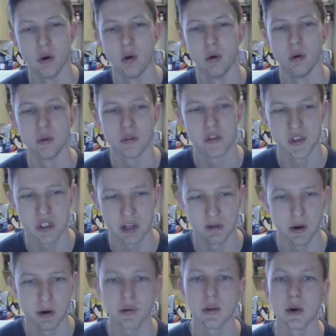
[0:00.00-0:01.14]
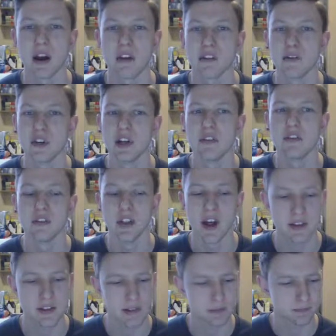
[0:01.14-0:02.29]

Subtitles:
or 0. So have a read of that.